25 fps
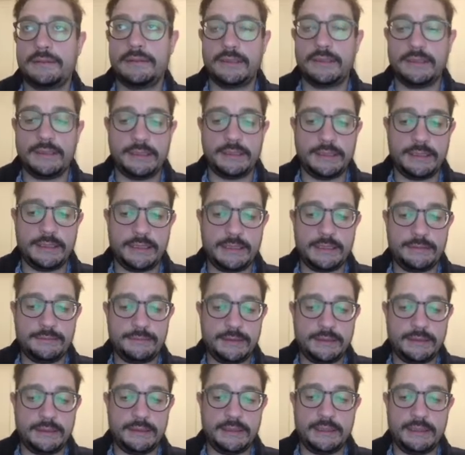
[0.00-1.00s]
Yeah,
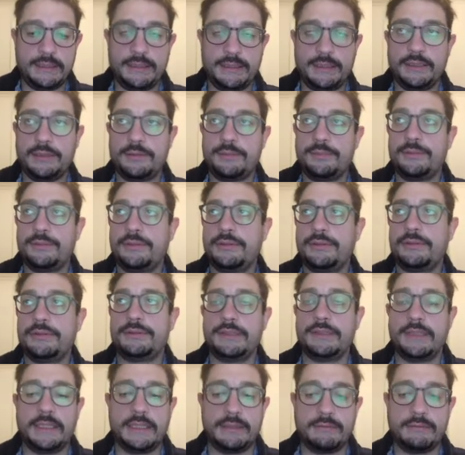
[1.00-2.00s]
and then git push, and
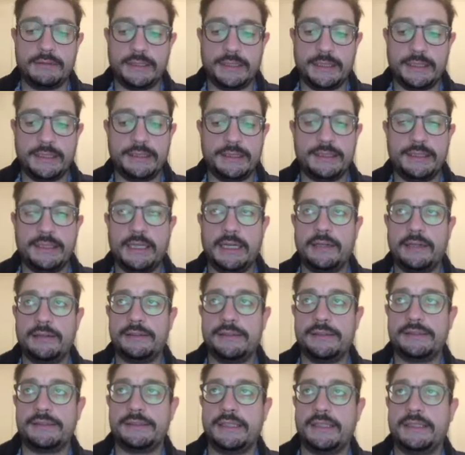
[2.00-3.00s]
I would get the error
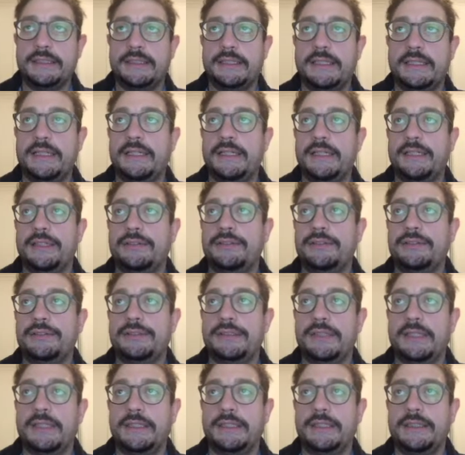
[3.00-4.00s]
saying that I need to
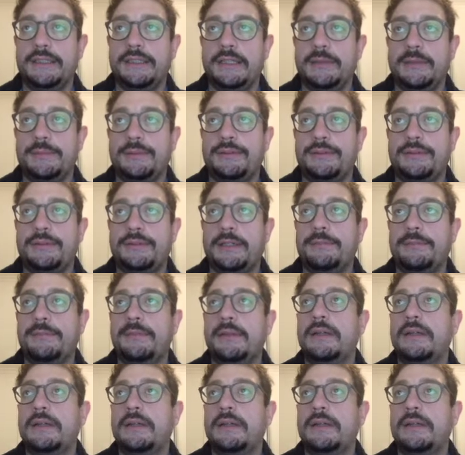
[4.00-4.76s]
set the upstream.